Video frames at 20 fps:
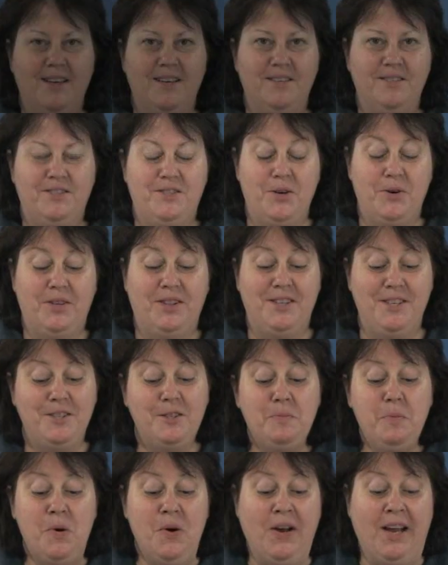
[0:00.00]
So at this
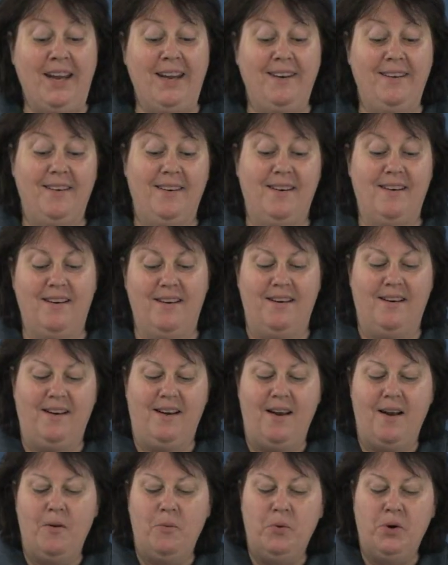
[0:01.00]
point,
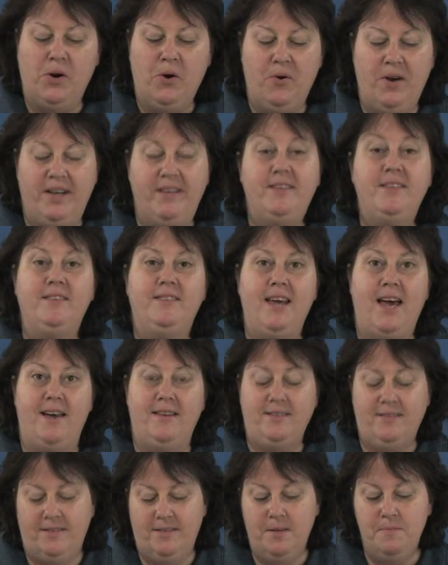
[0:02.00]
we're going to
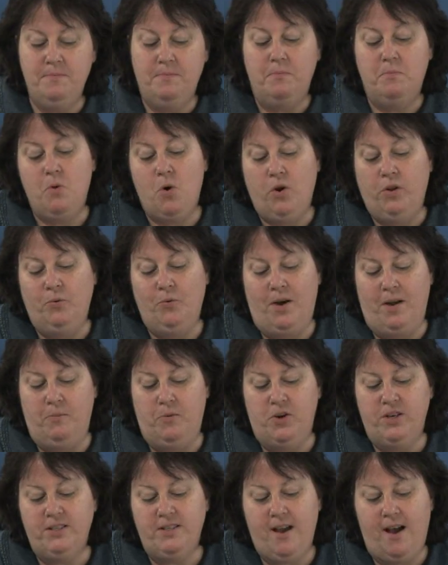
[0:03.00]
test the mold one
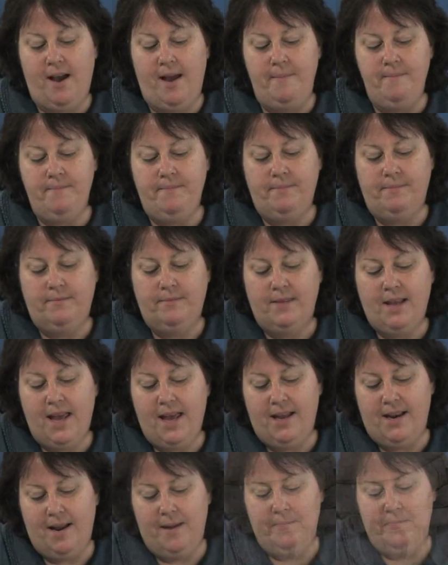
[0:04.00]
more time,
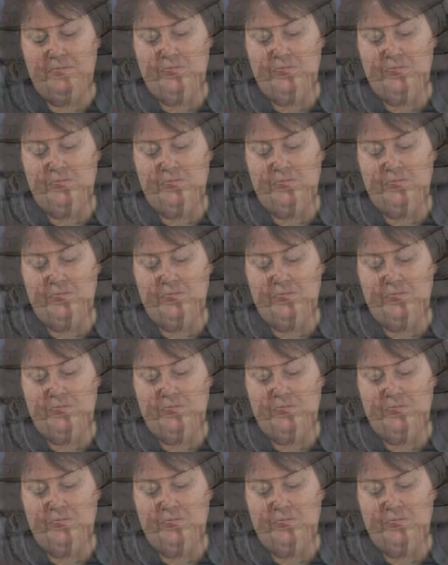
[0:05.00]
and I'm